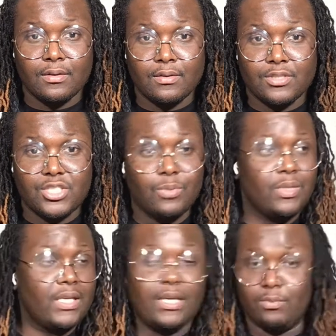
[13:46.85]
she would
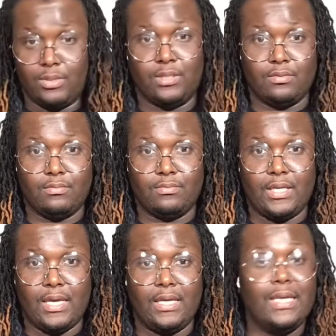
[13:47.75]
have killed it.
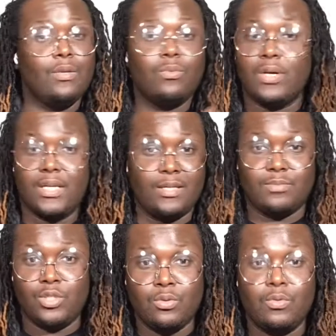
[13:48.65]
Okay, either one of them
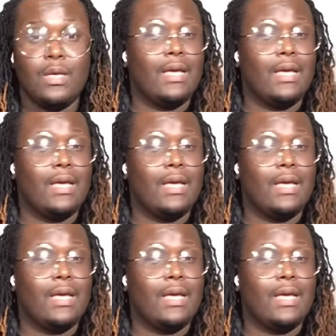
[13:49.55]
two.